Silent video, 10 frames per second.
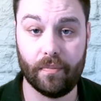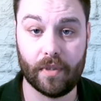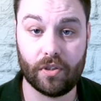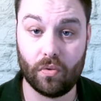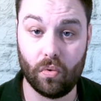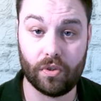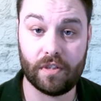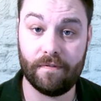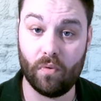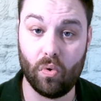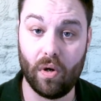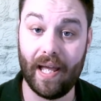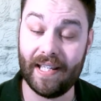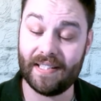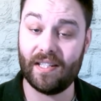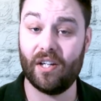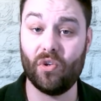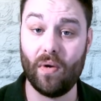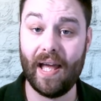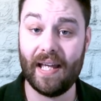source for
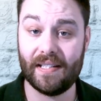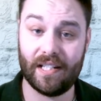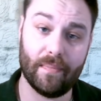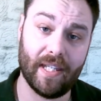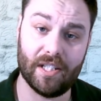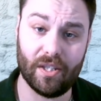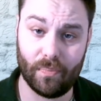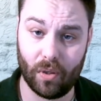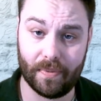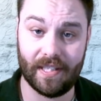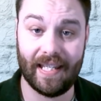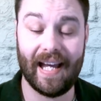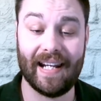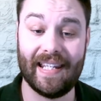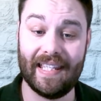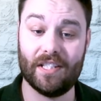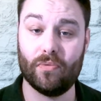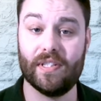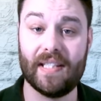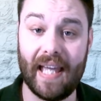external air to come into the property and heat
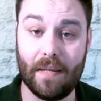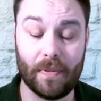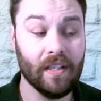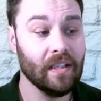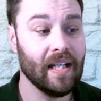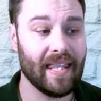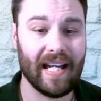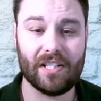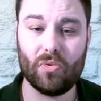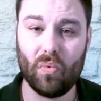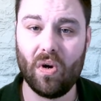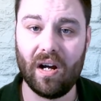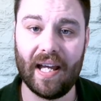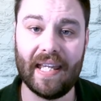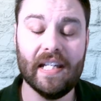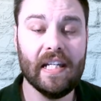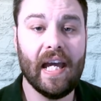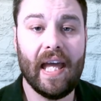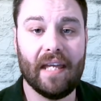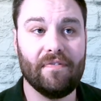to escape. That's why
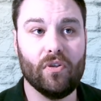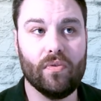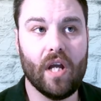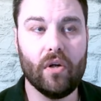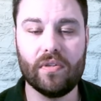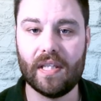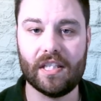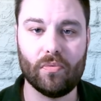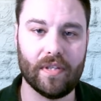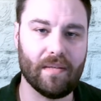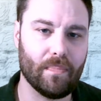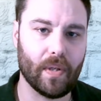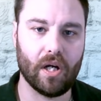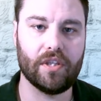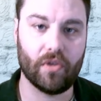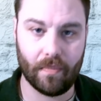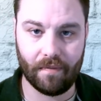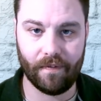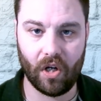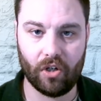if you notice within bathroom
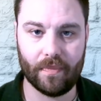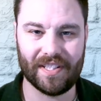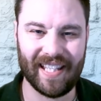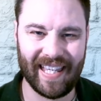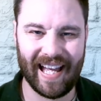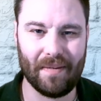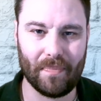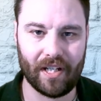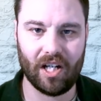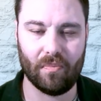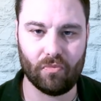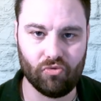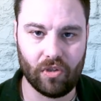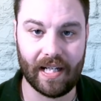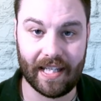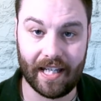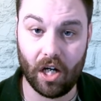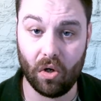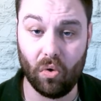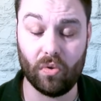environments, it can become really
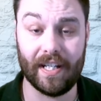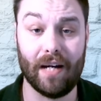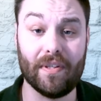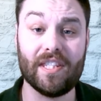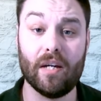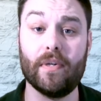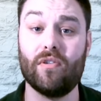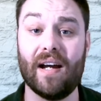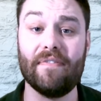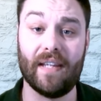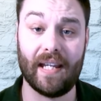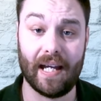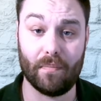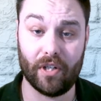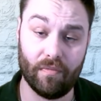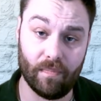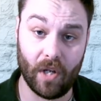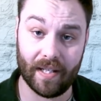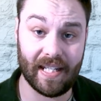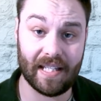cold. Now, a thermographic camera can
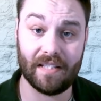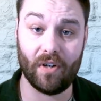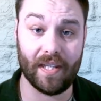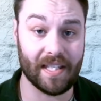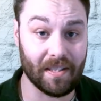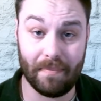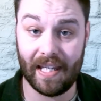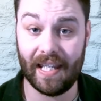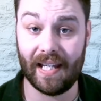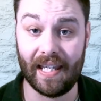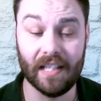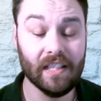identify this immediately,